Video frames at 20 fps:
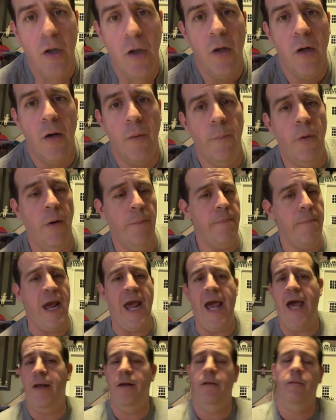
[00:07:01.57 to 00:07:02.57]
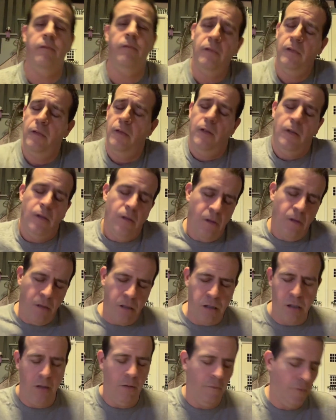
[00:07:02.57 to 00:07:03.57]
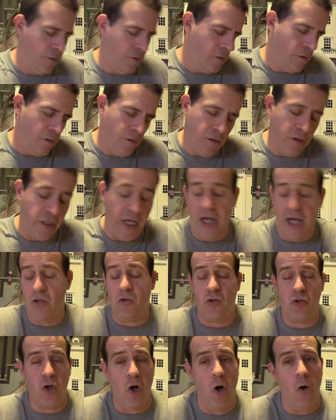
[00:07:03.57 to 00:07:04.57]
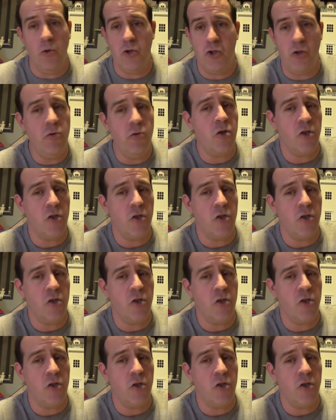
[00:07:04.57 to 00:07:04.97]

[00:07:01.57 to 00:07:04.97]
But, man, Daniel Jones,